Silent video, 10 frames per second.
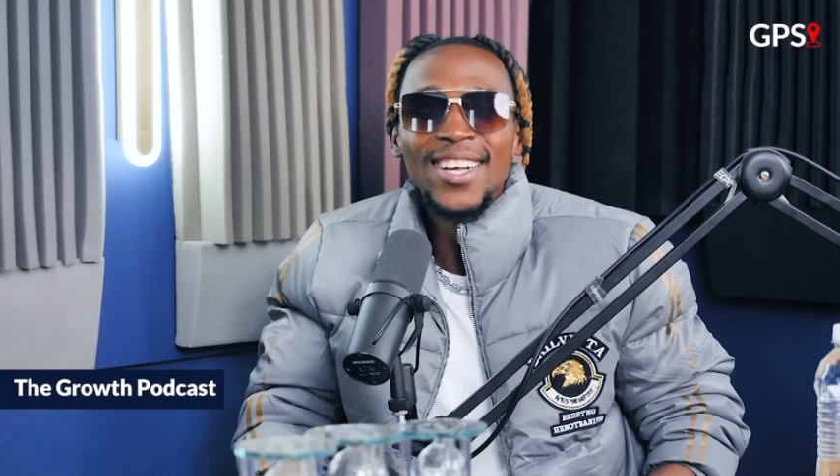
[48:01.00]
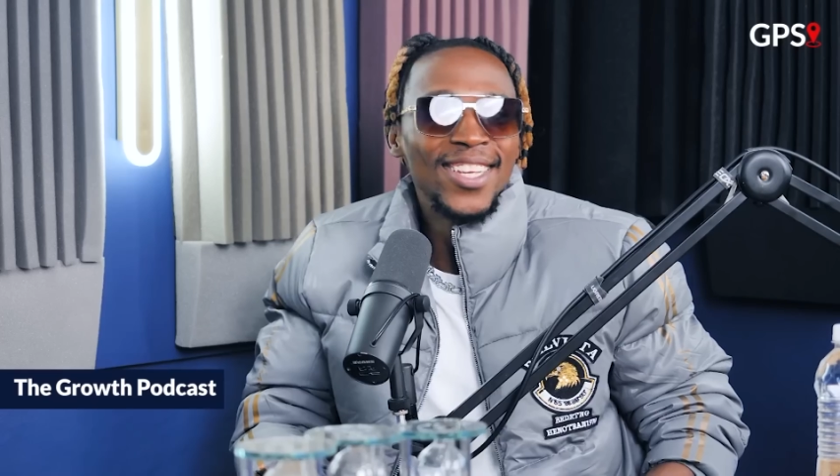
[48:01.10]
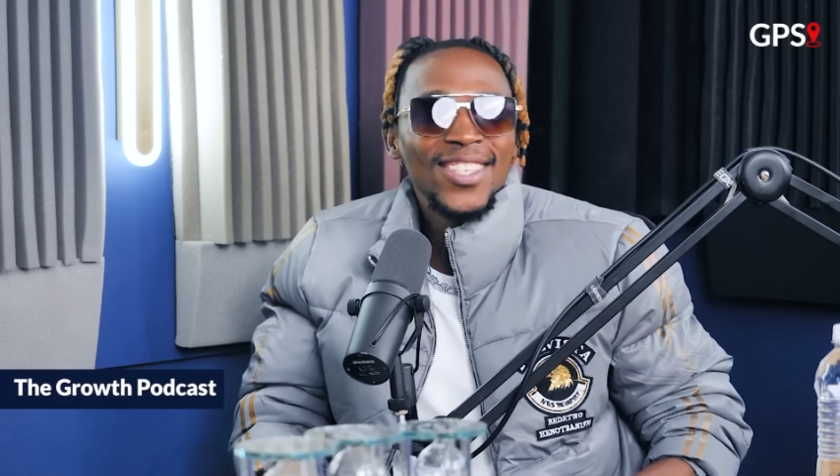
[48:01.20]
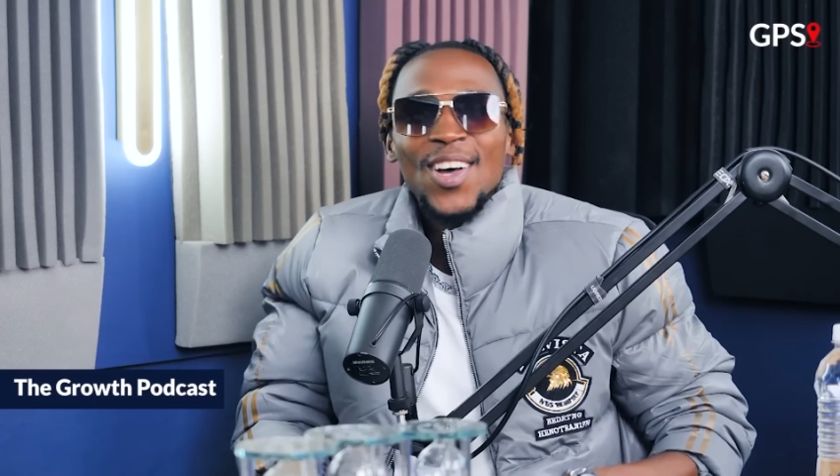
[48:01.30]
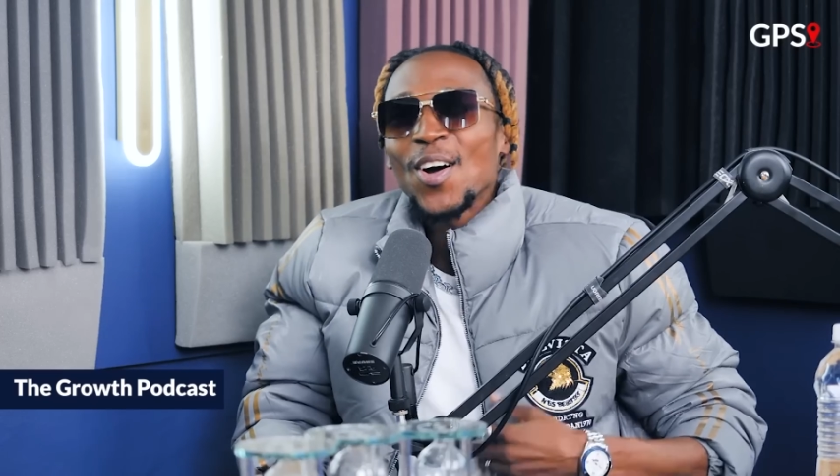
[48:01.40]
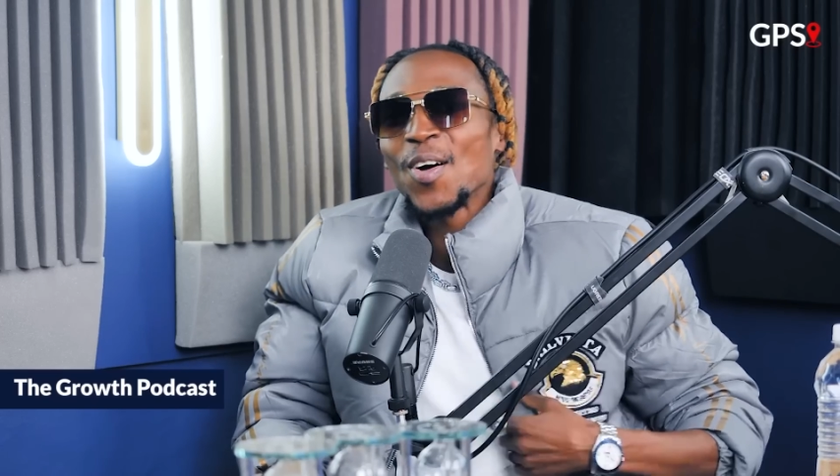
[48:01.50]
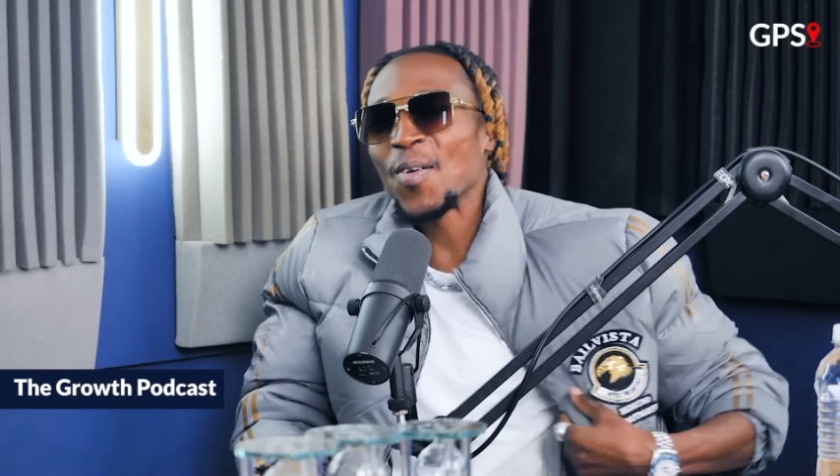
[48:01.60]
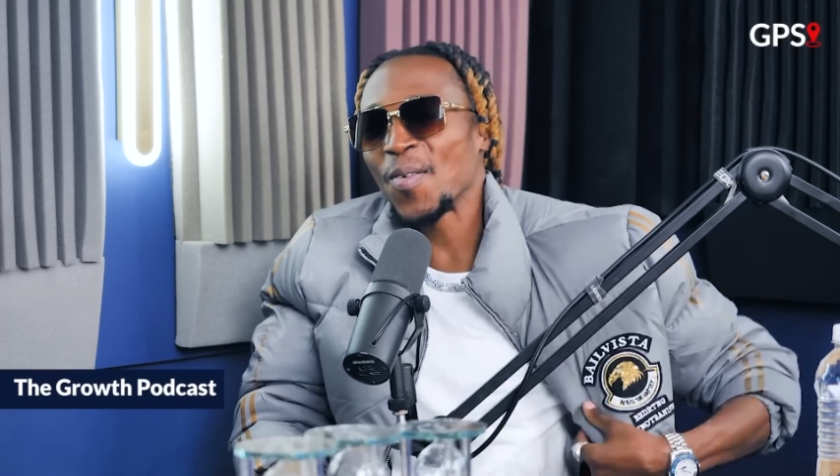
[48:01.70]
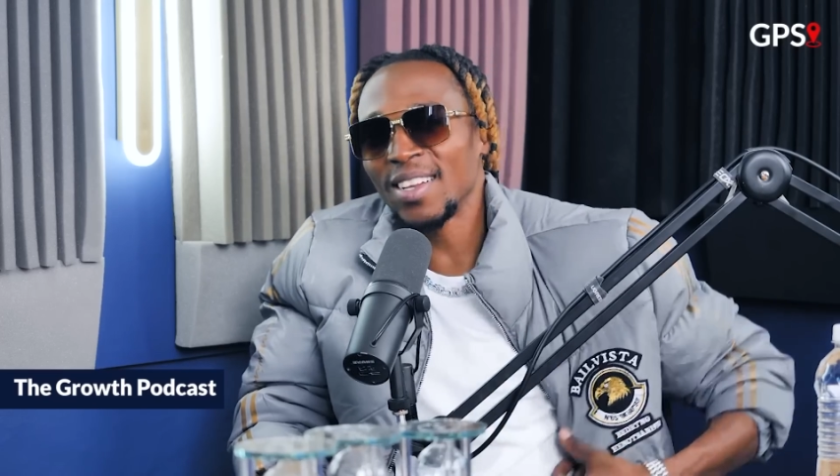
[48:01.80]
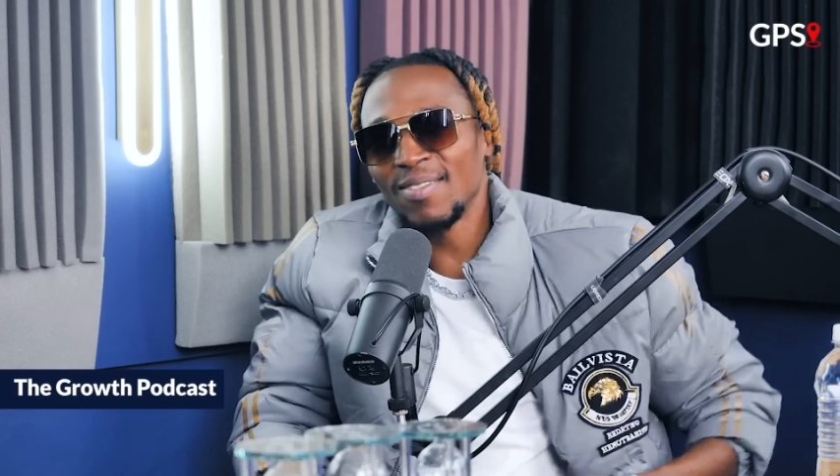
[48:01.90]
So
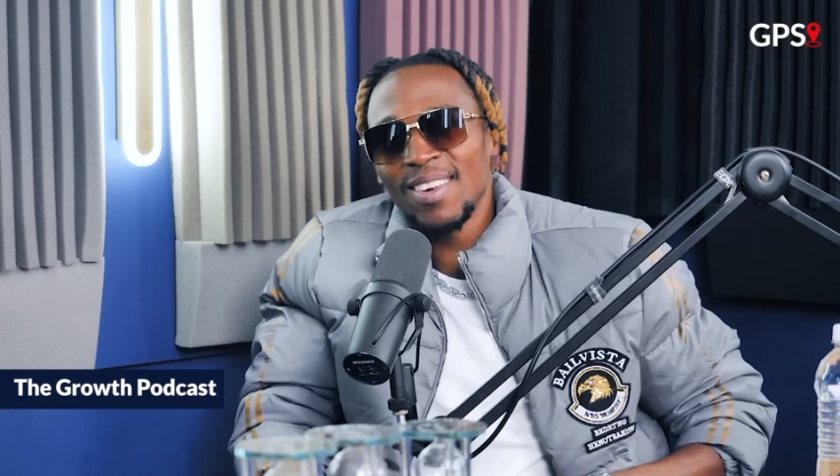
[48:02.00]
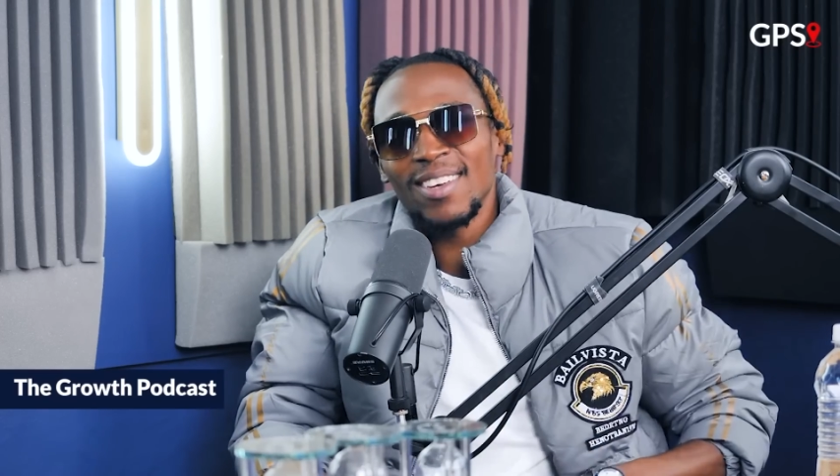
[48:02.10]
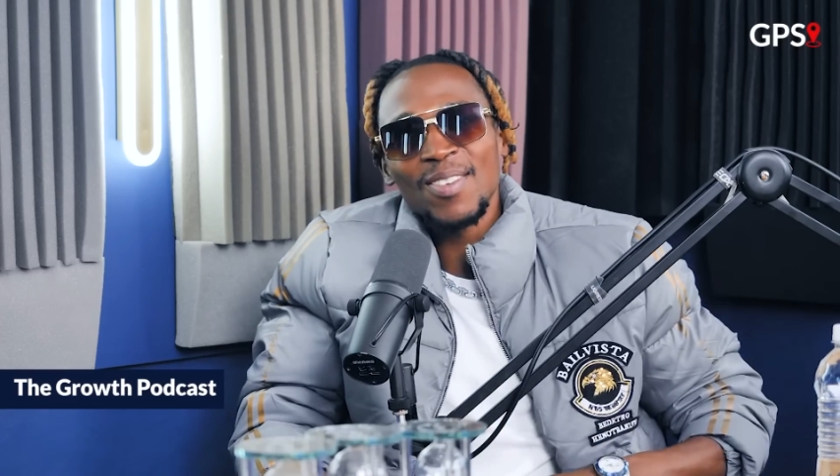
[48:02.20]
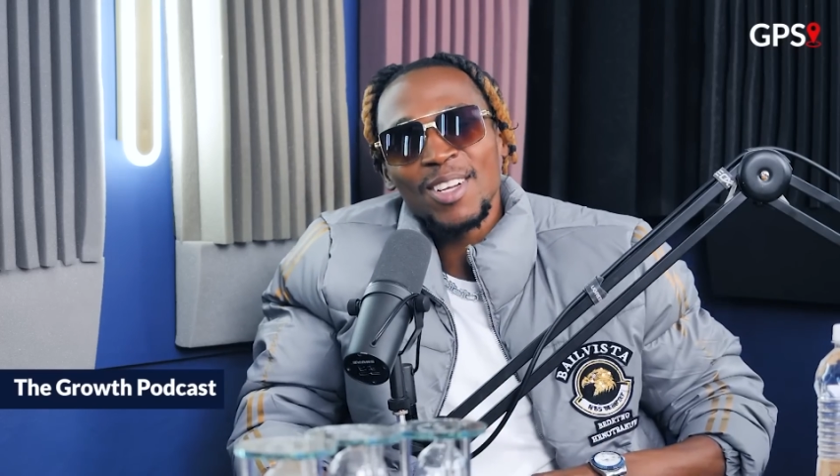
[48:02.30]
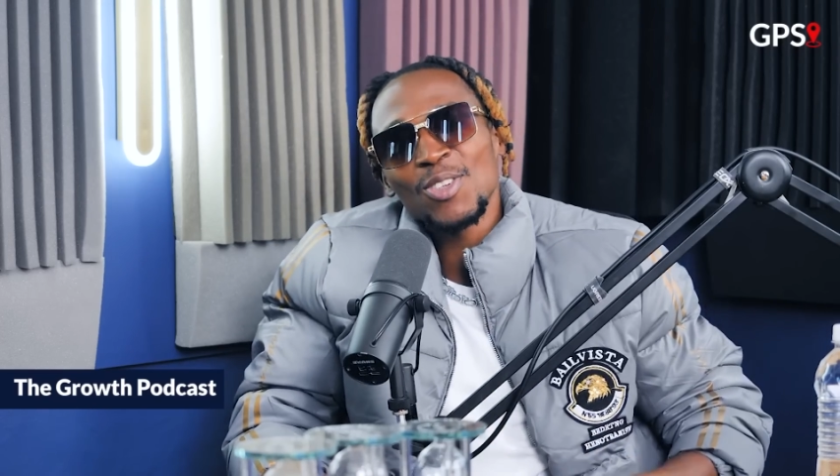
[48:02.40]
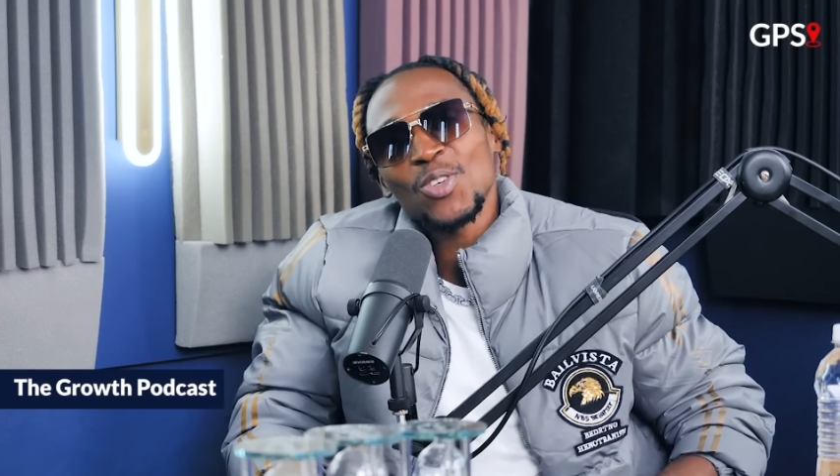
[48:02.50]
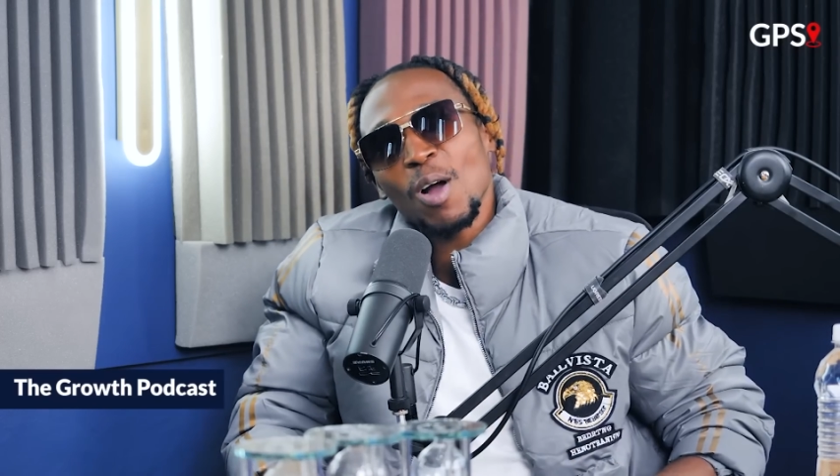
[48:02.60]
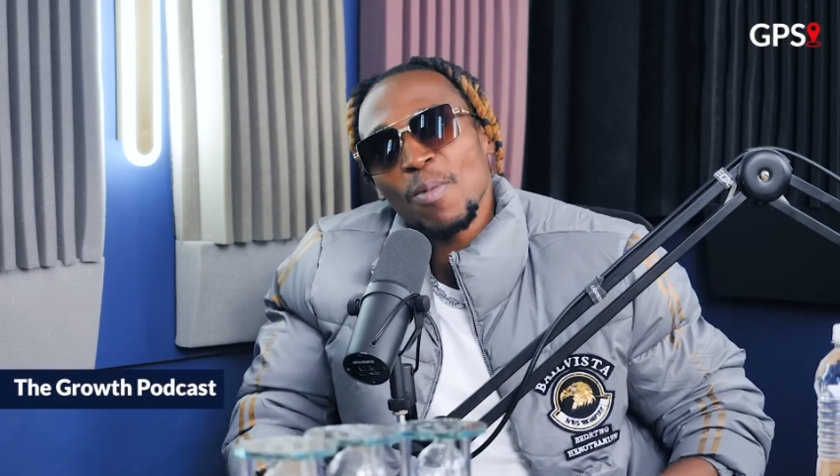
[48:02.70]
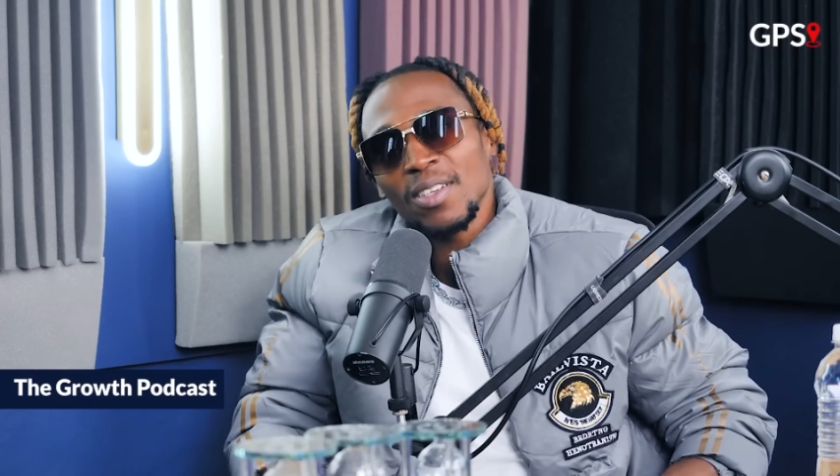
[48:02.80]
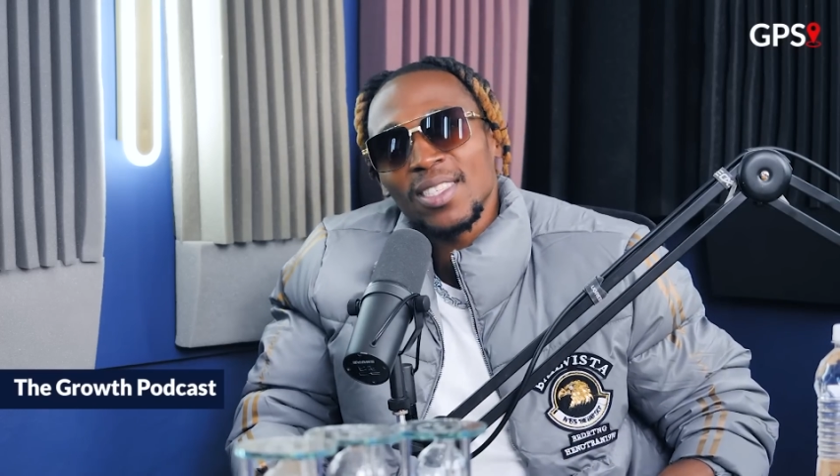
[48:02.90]
when you talk
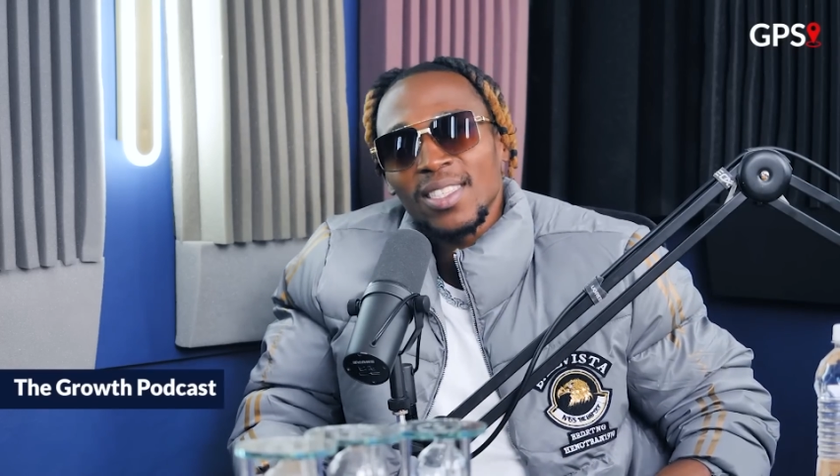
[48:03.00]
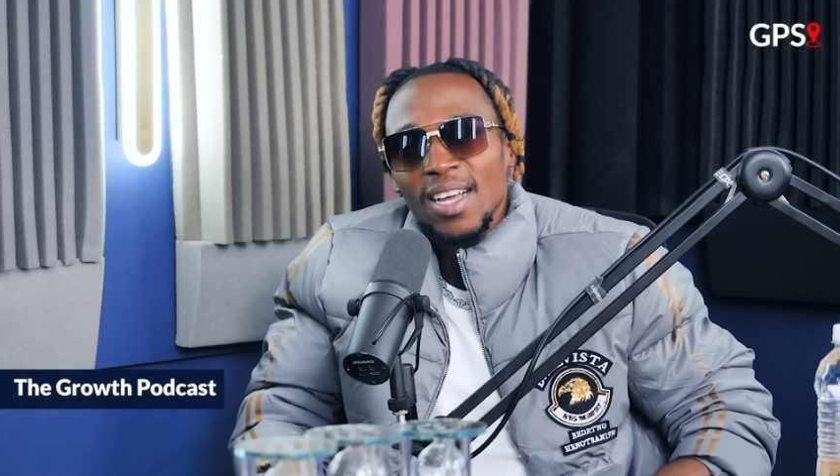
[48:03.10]
about